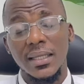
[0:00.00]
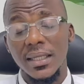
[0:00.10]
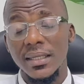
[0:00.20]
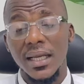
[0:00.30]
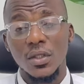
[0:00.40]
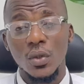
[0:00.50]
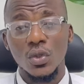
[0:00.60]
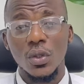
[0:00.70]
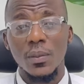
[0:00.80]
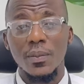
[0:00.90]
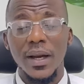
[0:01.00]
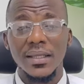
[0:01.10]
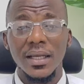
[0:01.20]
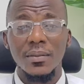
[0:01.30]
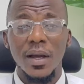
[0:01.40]
This has also
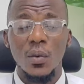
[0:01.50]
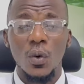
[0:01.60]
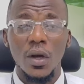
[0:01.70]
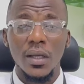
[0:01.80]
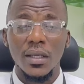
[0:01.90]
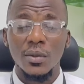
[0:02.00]
impacted my work,